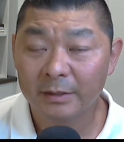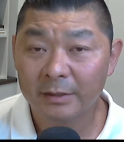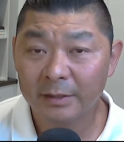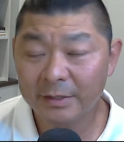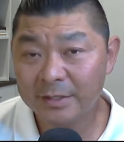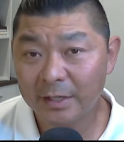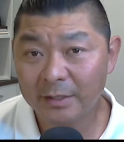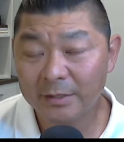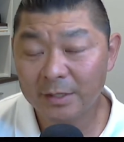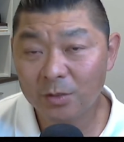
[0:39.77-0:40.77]
let's say
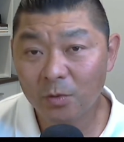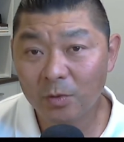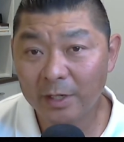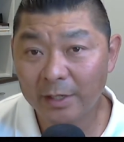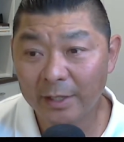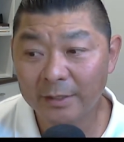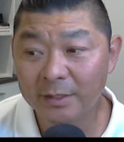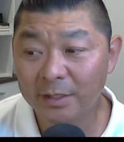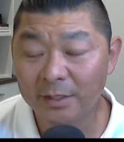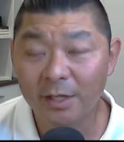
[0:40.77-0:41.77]
that you are an
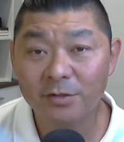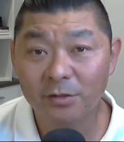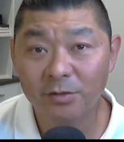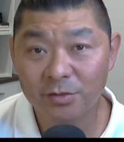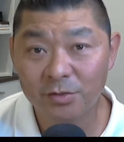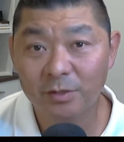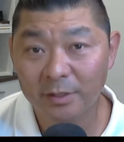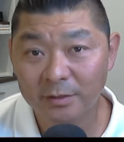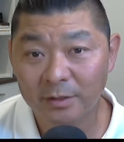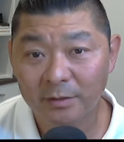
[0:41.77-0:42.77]
international
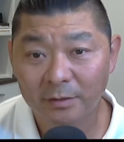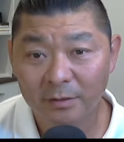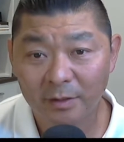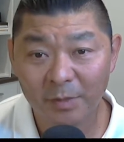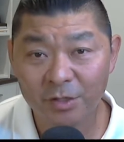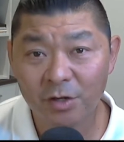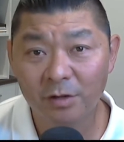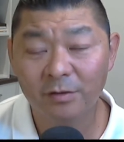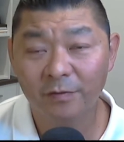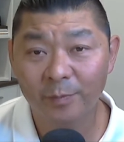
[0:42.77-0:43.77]
student. The
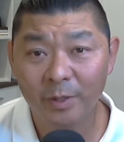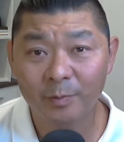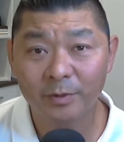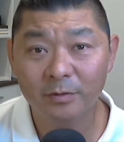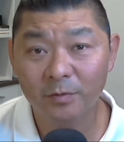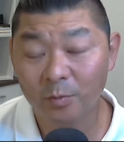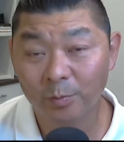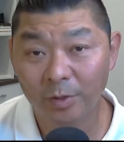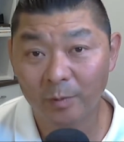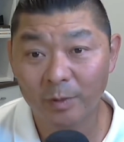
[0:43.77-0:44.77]
majority of people will
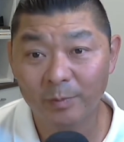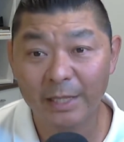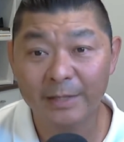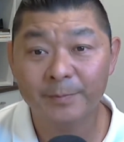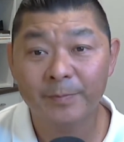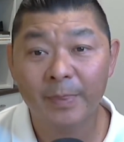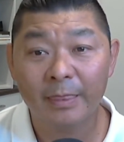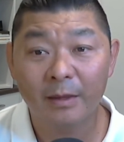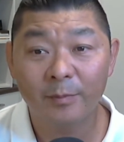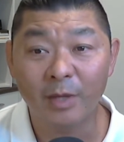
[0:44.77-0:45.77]
probably
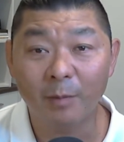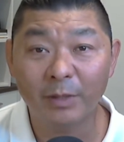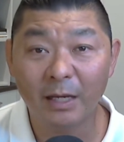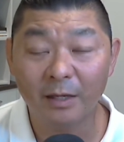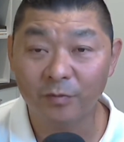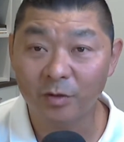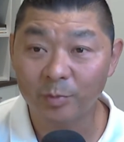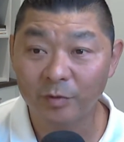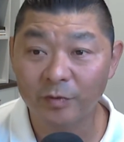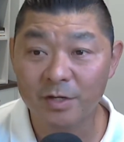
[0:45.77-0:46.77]
be applying for
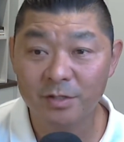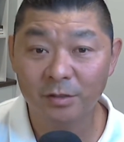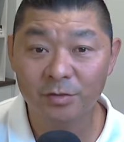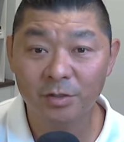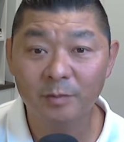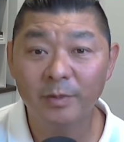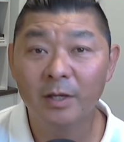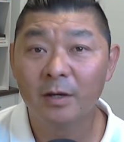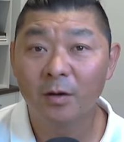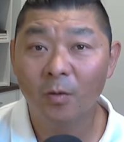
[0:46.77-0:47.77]
a professional job
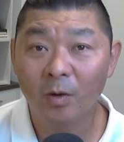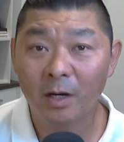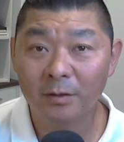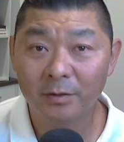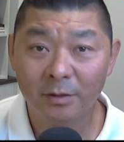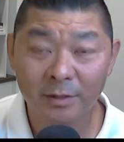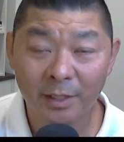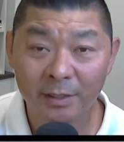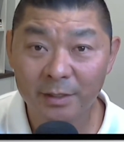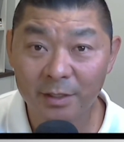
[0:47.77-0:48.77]
while on
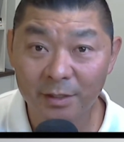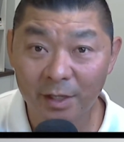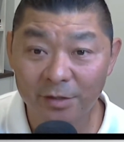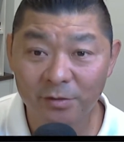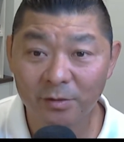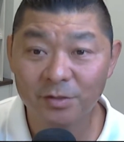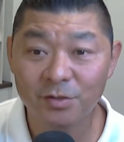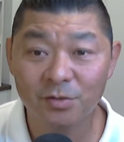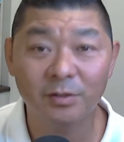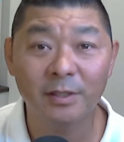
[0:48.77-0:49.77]
an international
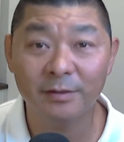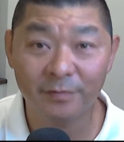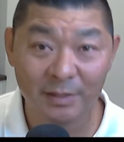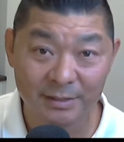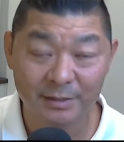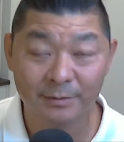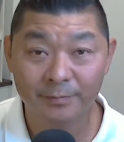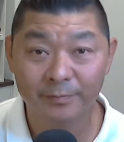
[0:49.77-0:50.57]
student visa.